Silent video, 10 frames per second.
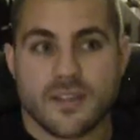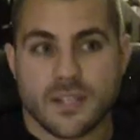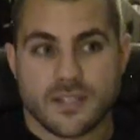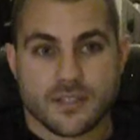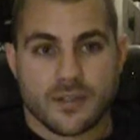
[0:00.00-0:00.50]
I
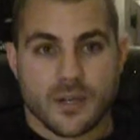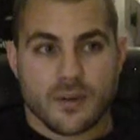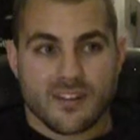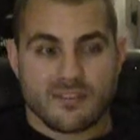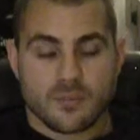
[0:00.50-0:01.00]
think it's a
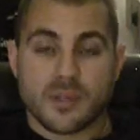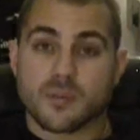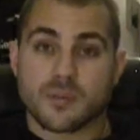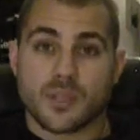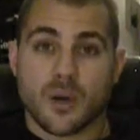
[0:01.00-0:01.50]
great way for
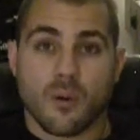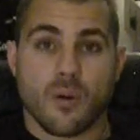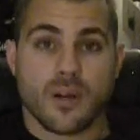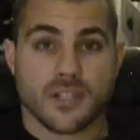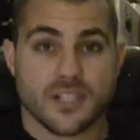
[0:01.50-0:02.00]
people to
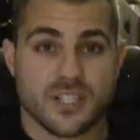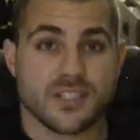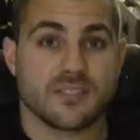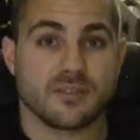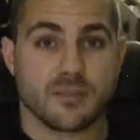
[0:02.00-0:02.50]
go on and
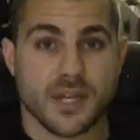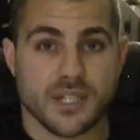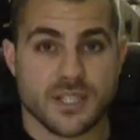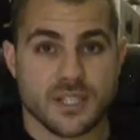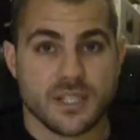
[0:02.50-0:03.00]
share
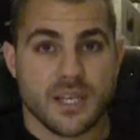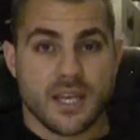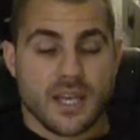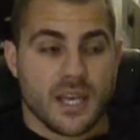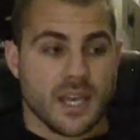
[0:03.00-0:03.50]
information
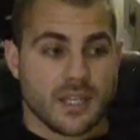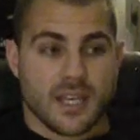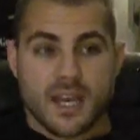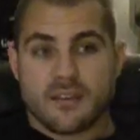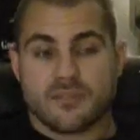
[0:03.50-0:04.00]

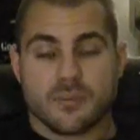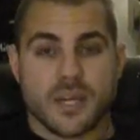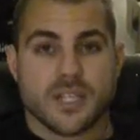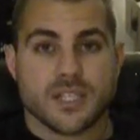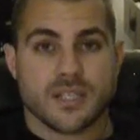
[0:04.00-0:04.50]
and get
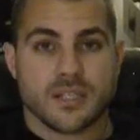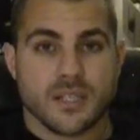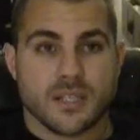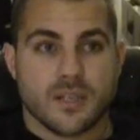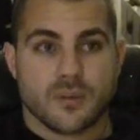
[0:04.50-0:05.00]

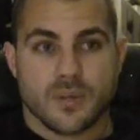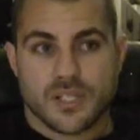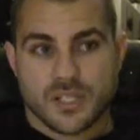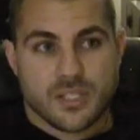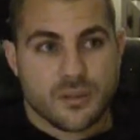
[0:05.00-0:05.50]
information
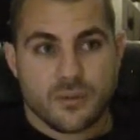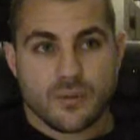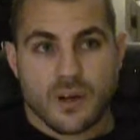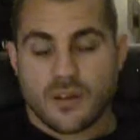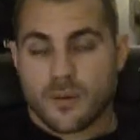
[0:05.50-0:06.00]
which
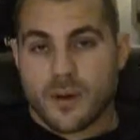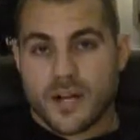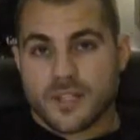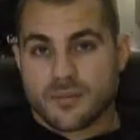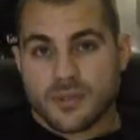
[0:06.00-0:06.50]
you
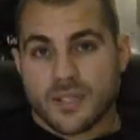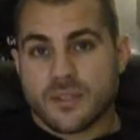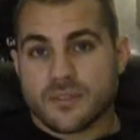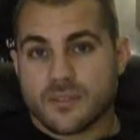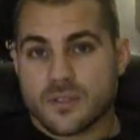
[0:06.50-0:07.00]
otherwise
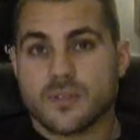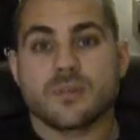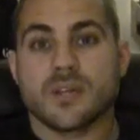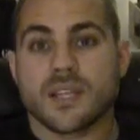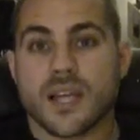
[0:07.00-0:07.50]
really couldn't
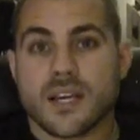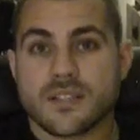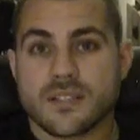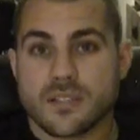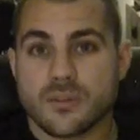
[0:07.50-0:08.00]
do
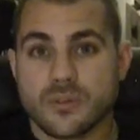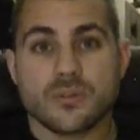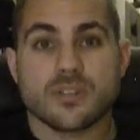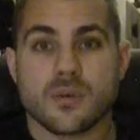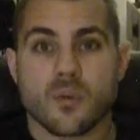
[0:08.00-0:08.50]
unless you
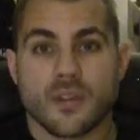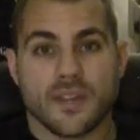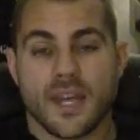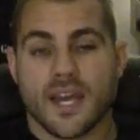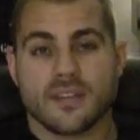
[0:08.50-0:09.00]
knew
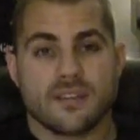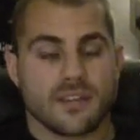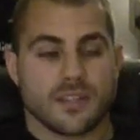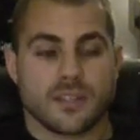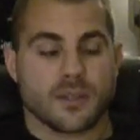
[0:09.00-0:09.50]
someone that had the
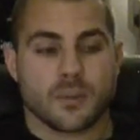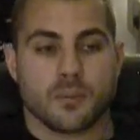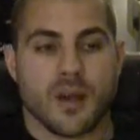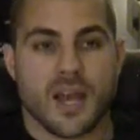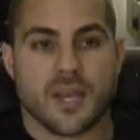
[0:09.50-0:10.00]
thing that you
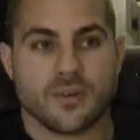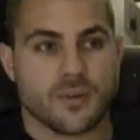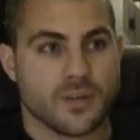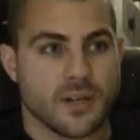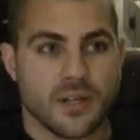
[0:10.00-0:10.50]
were buying
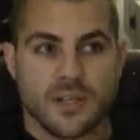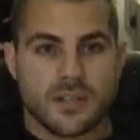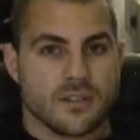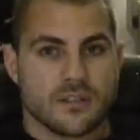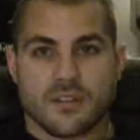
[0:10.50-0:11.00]
or
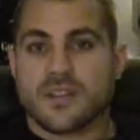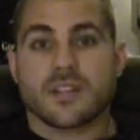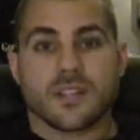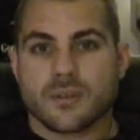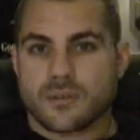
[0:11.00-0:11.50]
the
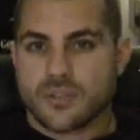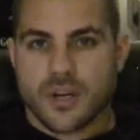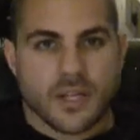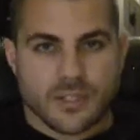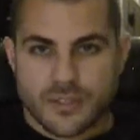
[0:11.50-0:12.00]
thing that you were
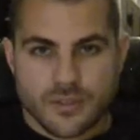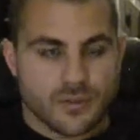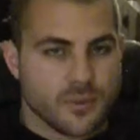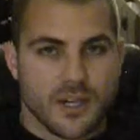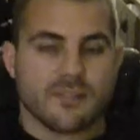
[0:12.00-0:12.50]
trying to
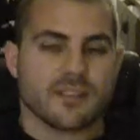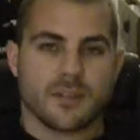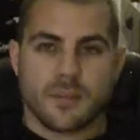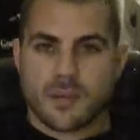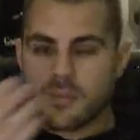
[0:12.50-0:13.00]
do,
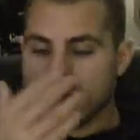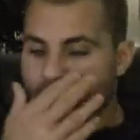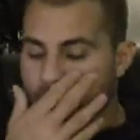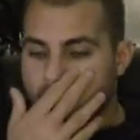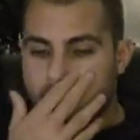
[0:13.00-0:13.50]
whatever it may
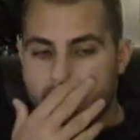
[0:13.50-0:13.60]
be.